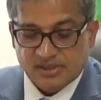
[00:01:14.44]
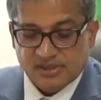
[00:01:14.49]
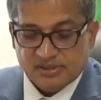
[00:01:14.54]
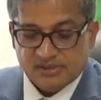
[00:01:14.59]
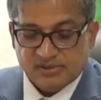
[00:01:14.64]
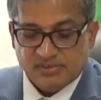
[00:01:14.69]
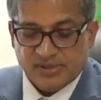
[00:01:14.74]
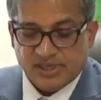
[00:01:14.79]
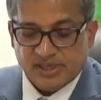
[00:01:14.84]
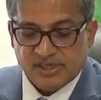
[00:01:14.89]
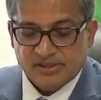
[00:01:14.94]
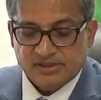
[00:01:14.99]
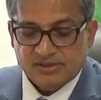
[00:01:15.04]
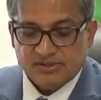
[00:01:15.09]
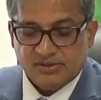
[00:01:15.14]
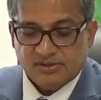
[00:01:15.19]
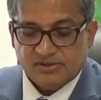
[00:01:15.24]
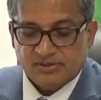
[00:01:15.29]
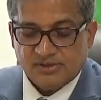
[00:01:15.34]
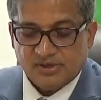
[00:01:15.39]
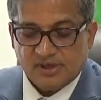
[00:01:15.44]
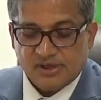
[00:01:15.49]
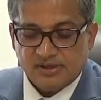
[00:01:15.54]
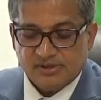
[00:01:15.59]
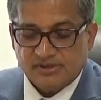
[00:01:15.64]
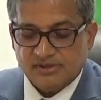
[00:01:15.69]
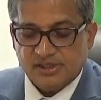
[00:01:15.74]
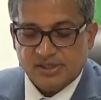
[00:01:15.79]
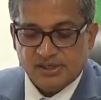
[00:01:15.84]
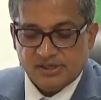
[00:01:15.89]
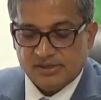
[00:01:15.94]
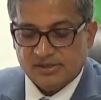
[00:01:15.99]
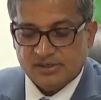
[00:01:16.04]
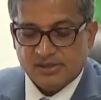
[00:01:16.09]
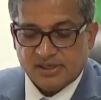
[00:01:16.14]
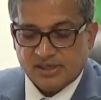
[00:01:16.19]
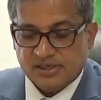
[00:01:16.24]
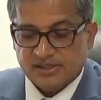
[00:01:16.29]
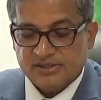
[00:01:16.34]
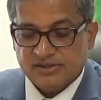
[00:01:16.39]
The pain is not only
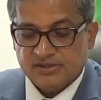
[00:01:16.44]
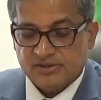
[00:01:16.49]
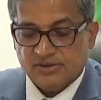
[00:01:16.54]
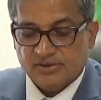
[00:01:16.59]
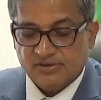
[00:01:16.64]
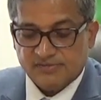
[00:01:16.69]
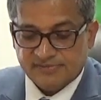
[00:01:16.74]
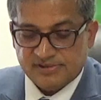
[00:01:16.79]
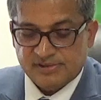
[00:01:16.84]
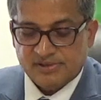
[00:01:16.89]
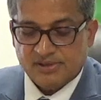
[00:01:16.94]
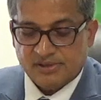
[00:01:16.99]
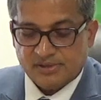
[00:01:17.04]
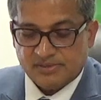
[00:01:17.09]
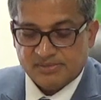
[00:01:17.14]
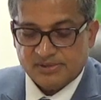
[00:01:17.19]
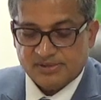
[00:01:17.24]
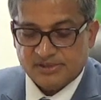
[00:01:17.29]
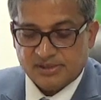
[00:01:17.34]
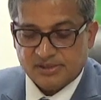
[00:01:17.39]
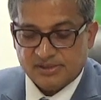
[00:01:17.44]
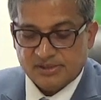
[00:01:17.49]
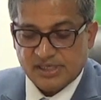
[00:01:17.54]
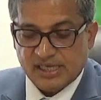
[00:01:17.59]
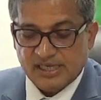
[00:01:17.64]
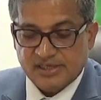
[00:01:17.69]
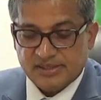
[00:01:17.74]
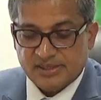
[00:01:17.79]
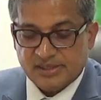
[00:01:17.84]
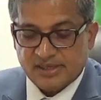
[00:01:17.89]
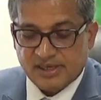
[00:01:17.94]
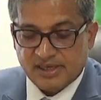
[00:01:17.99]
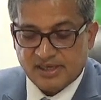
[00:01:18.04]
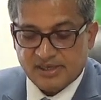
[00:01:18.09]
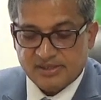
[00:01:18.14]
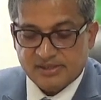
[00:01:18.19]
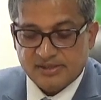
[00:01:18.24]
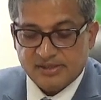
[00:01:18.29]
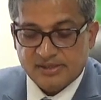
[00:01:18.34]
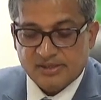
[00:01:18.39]
localized over the carpal tunnel, it
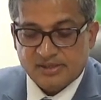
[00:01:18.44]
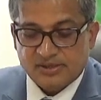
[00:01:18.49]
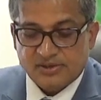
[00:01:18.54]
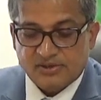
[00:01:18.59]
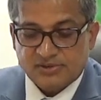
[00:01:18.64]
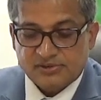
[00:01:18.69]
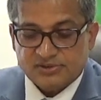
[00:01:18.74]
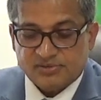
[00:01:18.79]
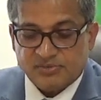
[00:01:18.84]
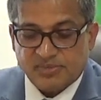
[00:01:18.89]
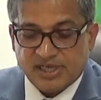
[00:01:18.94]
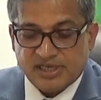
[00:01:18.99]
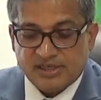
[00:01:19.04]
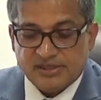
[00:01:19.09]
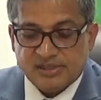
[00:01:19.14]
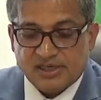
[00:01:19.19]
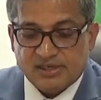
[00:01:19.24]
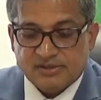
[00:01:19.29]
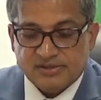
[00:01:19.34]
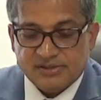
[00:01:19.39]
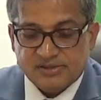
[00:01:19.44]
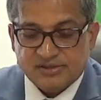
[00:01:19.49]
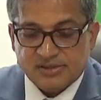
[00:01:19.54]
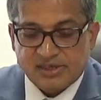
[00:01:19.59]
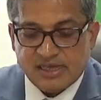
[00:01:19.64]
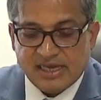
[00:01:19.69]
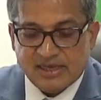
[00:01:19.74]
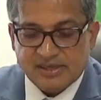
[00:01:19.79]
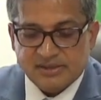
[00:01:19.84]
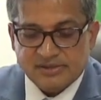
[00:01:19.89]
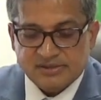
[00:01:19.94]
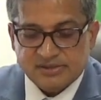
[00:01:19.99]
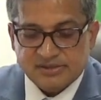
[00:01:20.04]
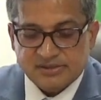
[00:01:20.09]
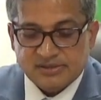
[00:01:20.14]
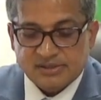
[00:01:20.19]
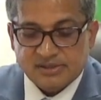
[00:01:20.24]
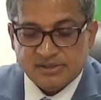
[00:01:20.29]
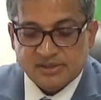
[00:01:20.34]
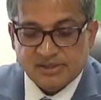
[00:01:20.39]
can cause pain down into the hand
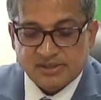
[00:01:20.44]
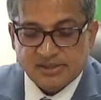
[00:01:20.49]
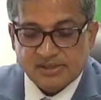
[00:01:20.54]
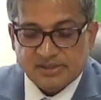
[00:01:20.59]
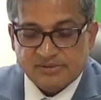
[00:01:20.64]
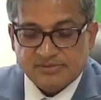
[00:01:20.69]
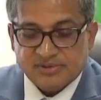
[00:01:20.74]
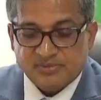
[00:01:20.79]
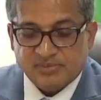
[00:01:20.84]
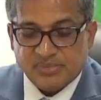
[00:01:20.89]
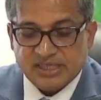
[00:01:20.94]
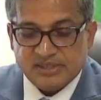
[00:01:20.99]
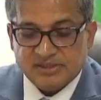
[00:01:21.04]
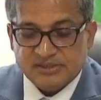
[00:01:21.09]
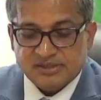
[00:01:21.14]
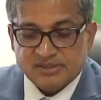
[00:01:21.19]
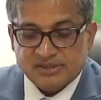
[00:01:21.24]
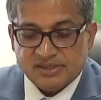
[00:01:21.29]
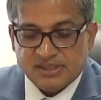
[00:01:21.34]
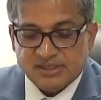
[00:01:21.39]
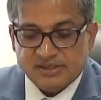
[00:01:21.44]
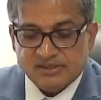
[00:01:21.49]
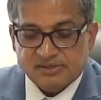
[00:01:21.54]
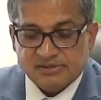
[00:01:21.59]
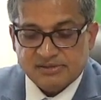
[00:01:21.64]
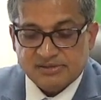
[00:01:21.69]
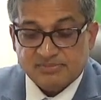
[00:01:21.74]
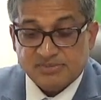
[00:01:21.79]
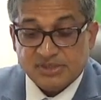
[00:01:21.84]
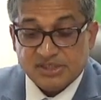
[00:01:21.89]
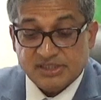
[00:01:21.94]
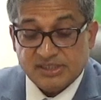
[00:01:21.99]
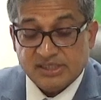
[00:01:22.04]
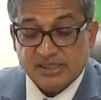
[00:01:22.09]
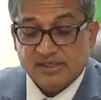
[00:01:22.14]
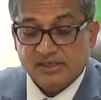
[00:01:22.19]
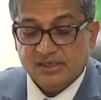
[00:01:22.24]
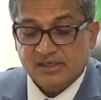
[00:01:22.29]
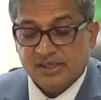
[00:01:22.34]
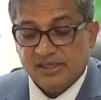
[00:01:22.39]
with pins and needles,
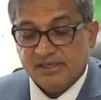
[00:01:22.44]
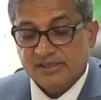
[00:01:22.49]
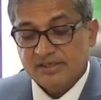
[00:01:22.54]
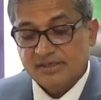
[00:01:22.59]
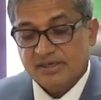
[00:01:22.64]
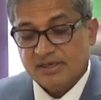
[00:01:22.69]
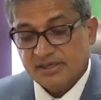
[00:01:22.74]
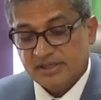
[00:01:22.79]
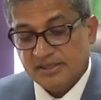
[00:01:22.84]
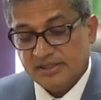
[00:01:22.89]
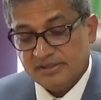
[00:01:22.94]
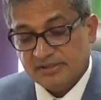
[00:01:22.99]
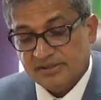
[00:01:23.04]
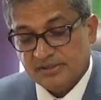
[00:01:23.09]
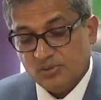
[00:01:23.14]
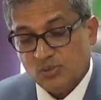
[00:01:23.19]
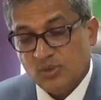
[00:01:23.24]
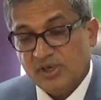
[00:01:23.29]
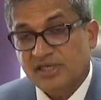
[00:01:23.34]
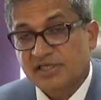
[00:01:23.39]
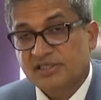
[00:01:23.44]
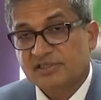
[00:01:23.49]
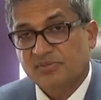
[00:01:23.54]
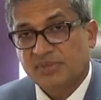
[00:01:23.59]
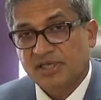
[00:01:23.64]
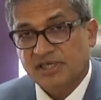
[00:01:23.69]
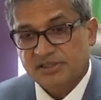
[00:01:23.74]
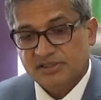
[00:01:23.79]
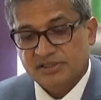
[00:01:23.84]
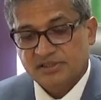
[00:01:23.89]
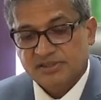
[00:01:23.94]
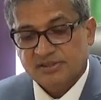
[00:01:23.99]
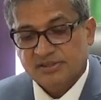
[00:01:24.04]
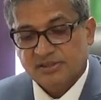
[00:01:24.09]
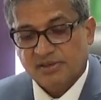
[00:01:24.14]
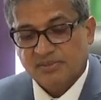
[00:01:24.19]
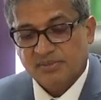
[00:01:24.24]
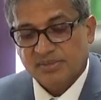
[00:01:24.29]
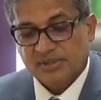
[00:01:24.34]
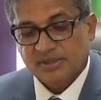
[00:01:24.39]
particularly at night. That wakes patients
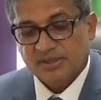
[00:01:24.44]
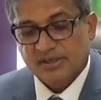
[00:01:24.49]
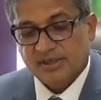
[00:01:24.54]
up.